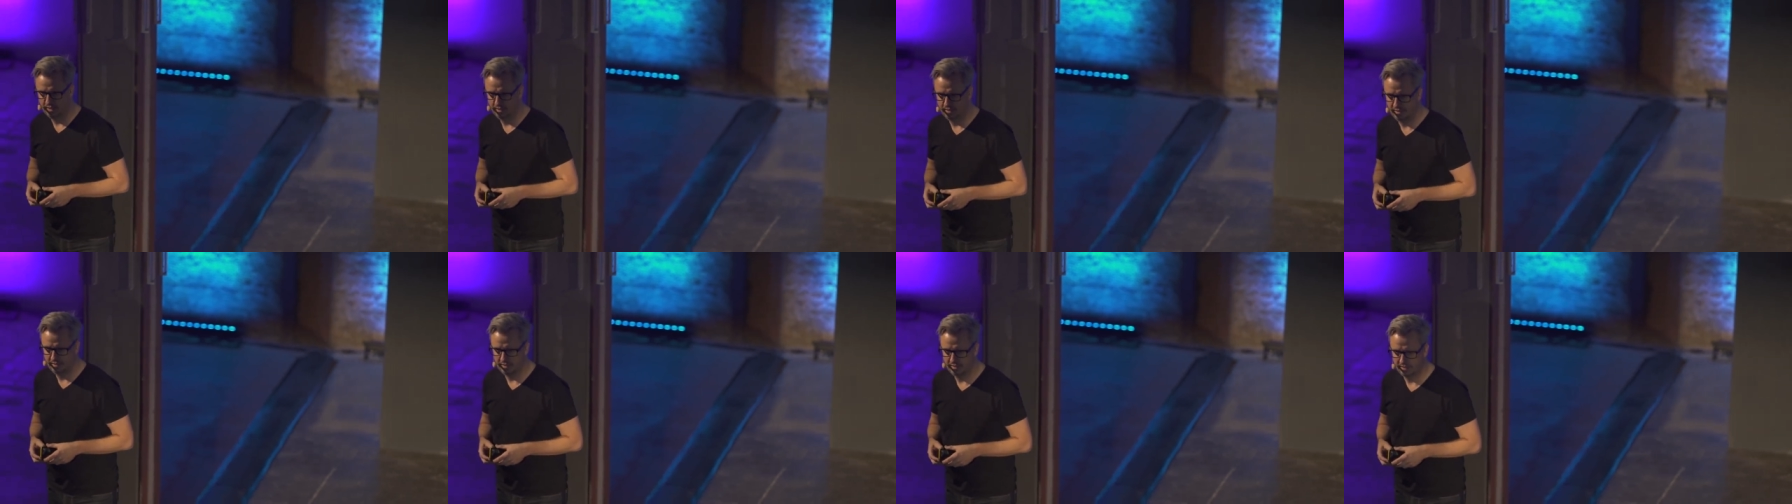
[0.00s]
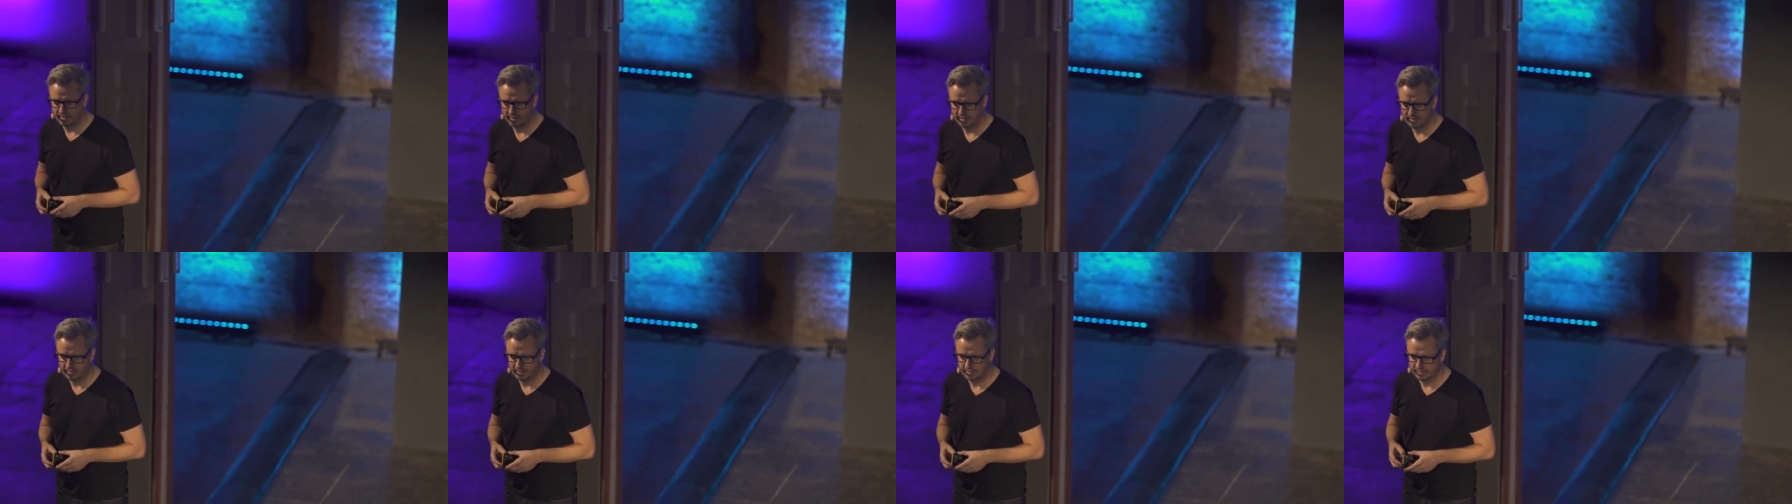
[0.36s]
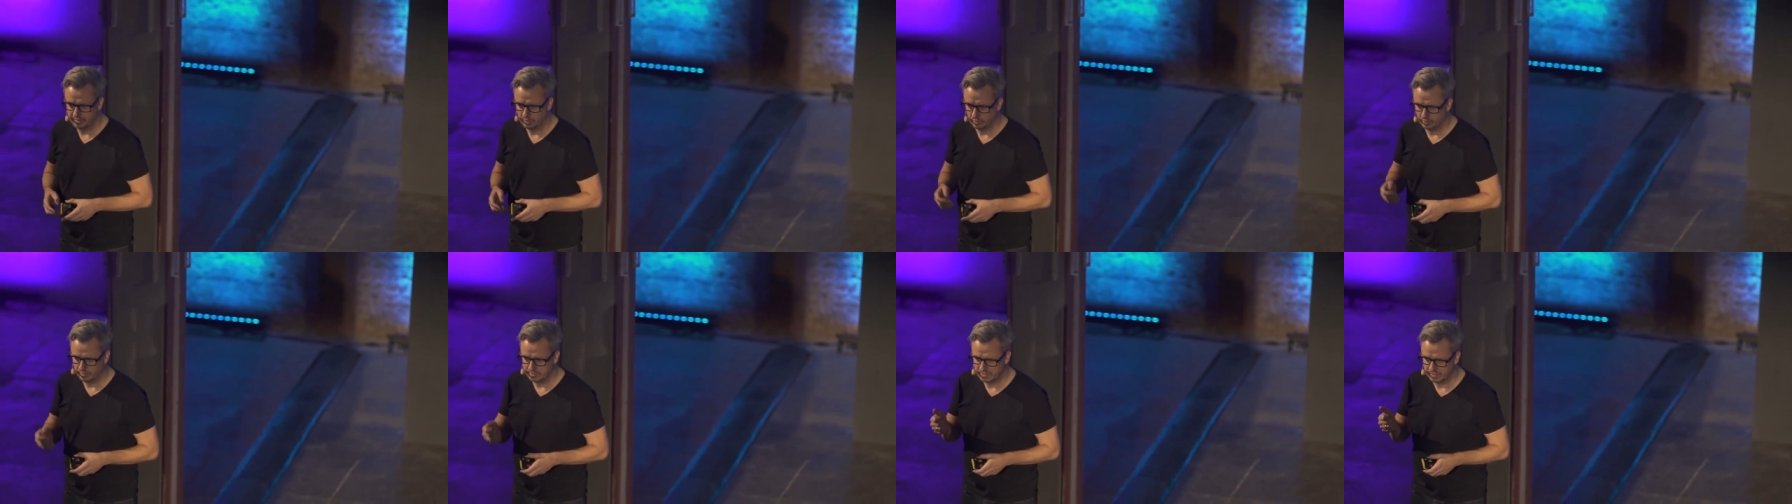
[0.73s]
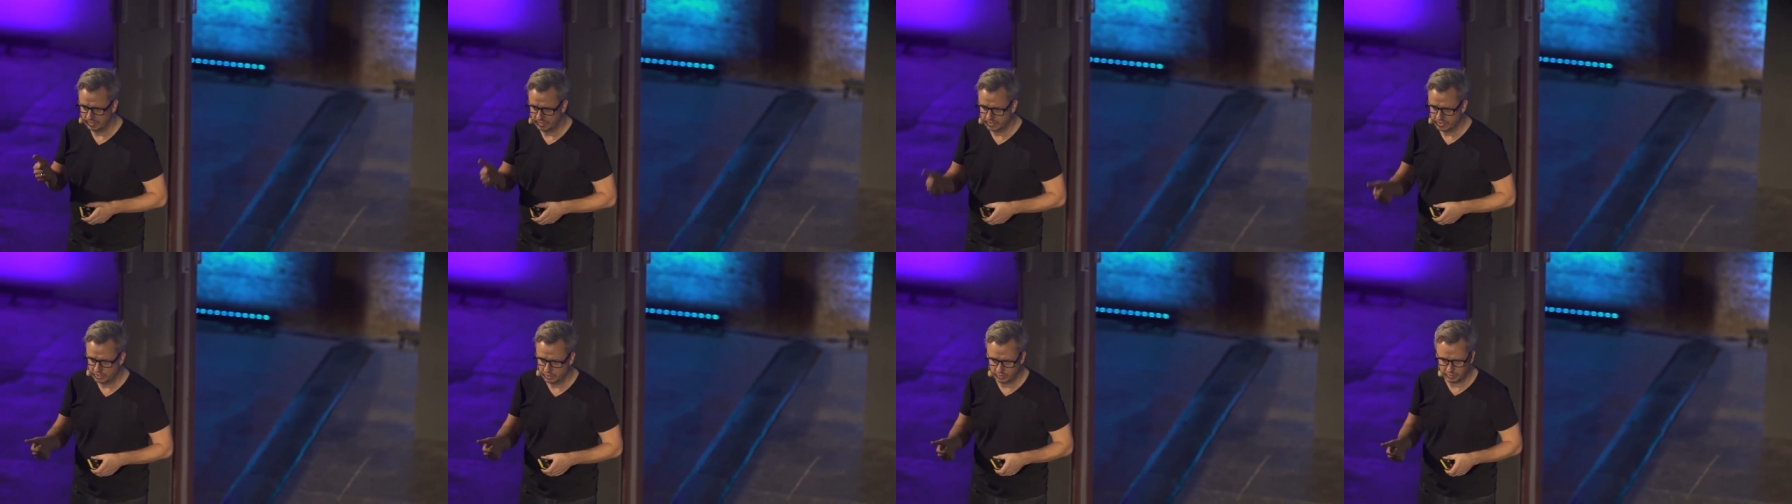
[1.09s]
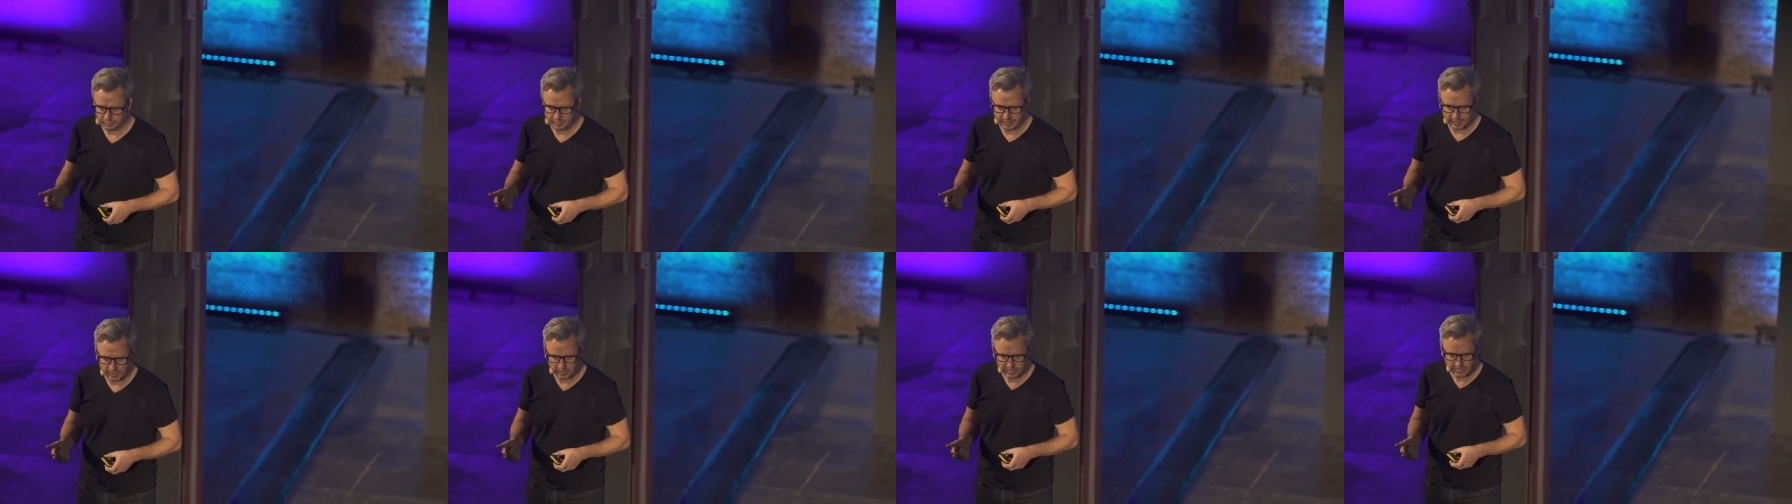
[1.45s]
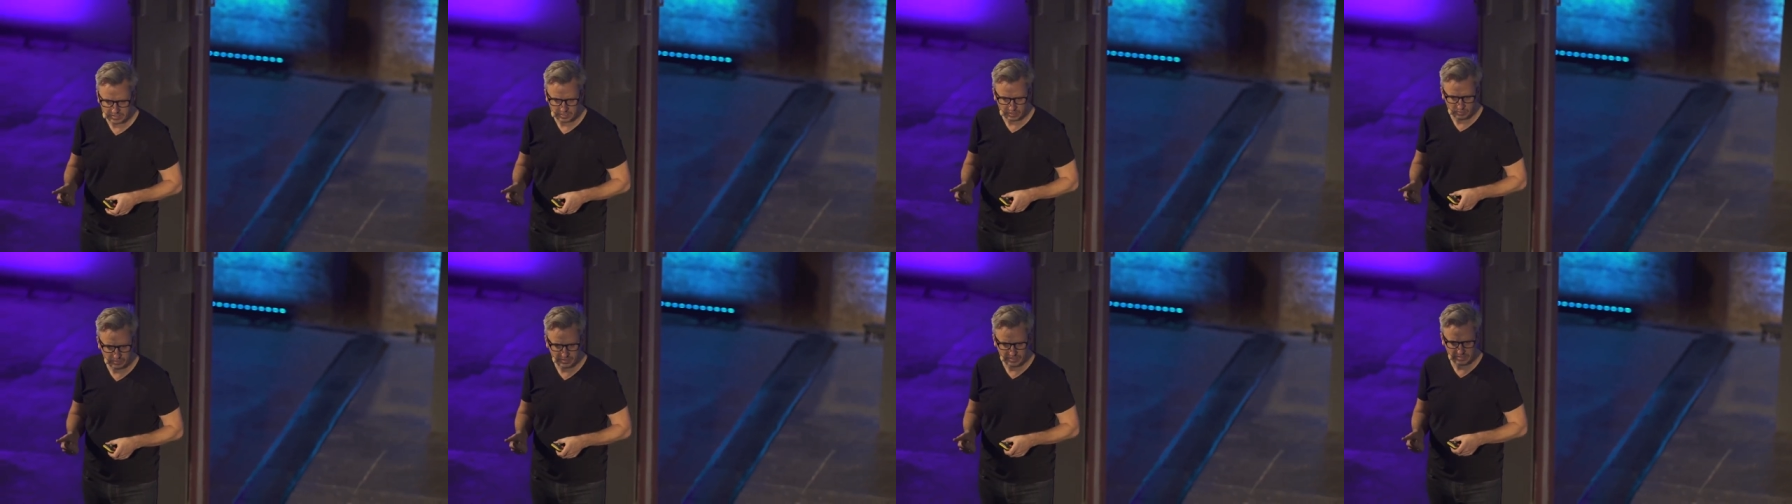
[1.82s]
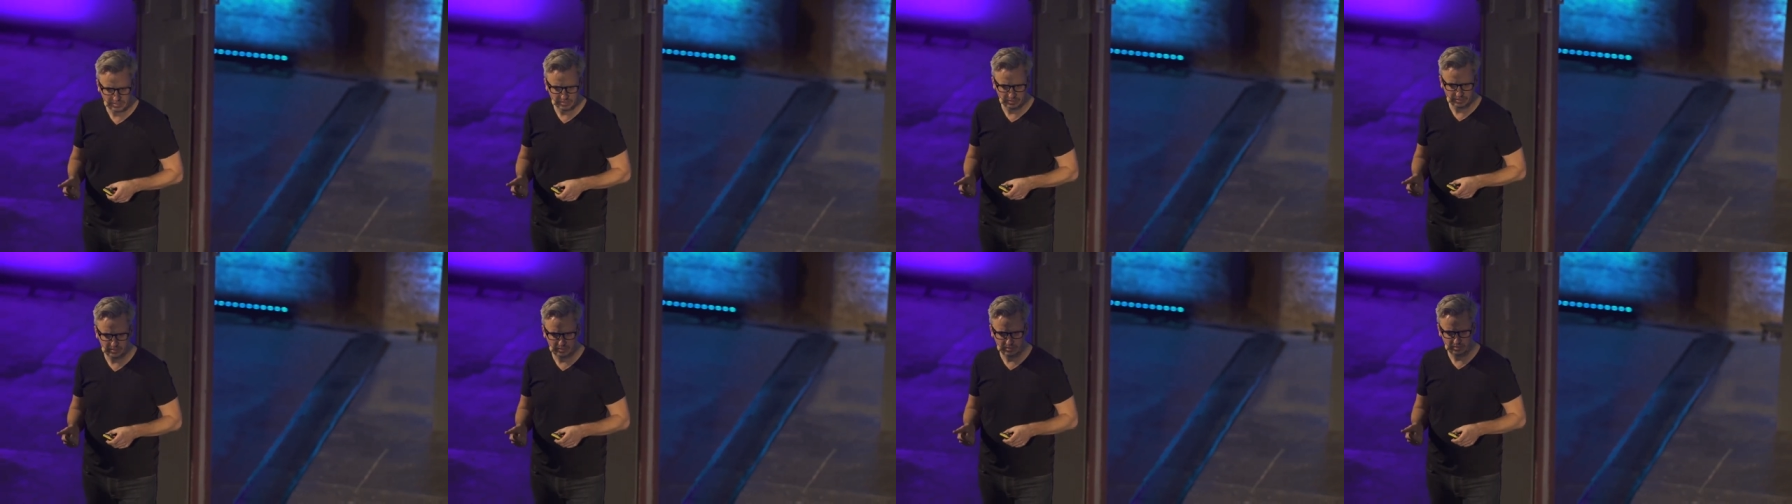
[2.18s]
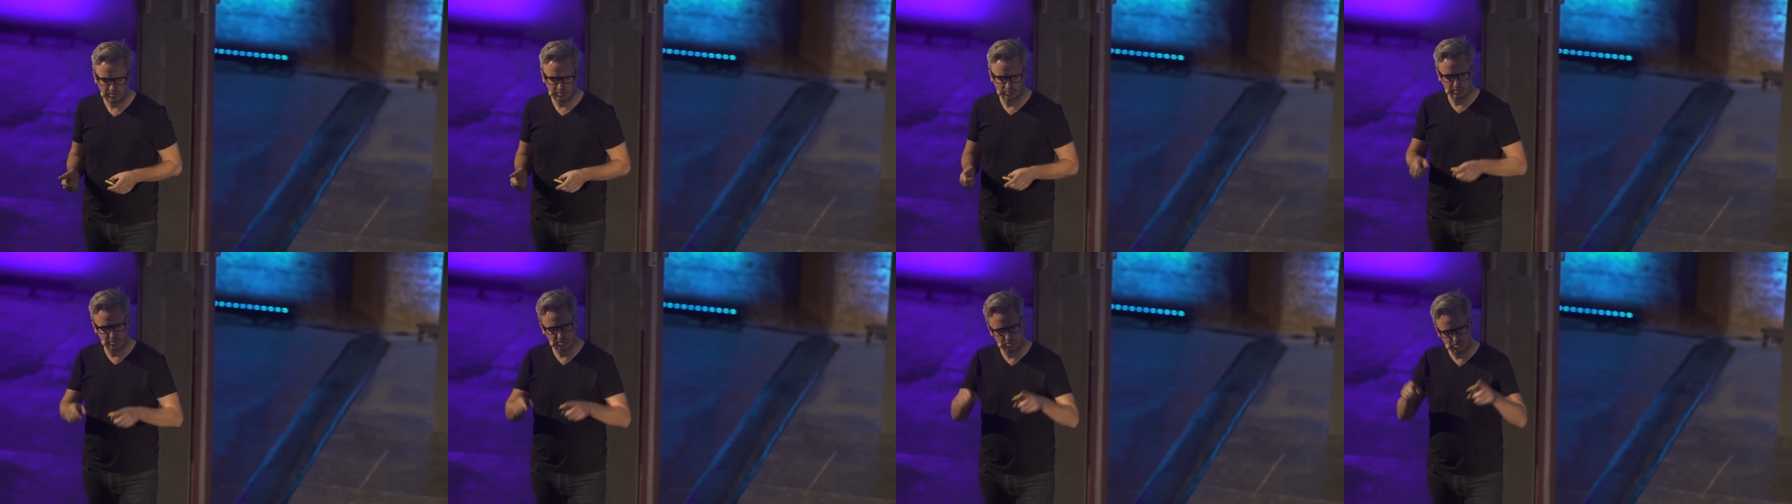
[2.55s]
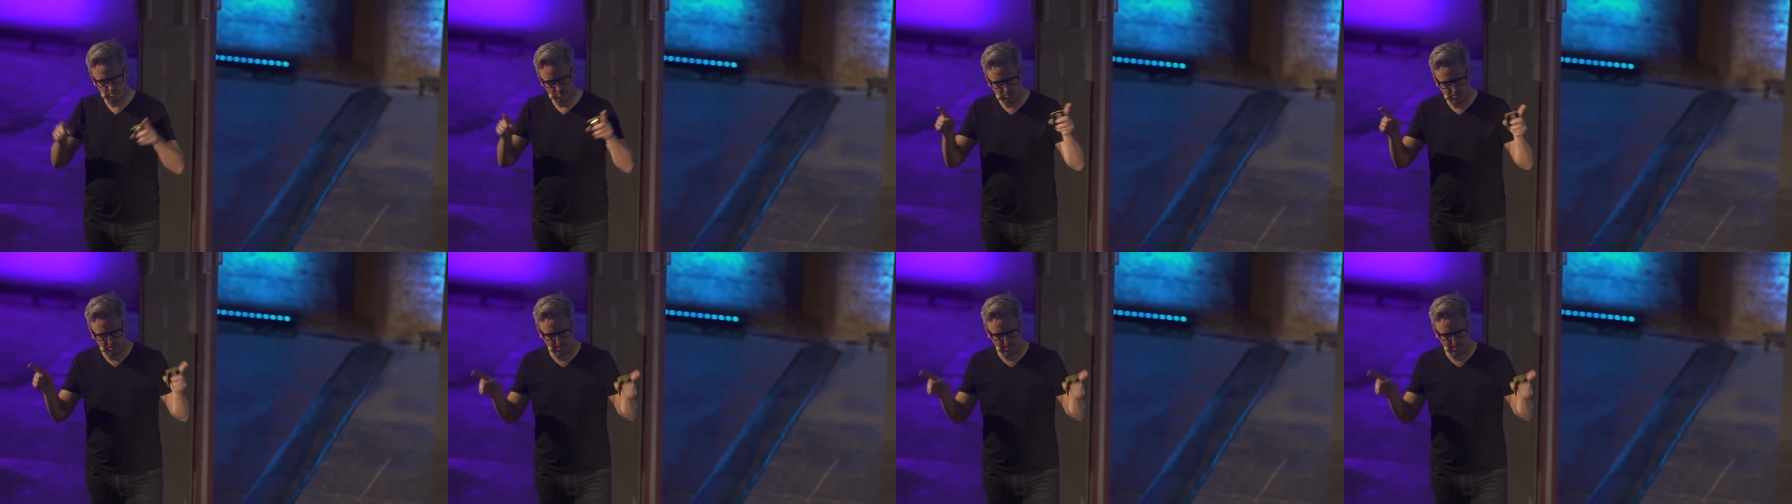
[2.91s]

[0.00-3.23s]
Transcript: uh, there was the issue with parity recently, which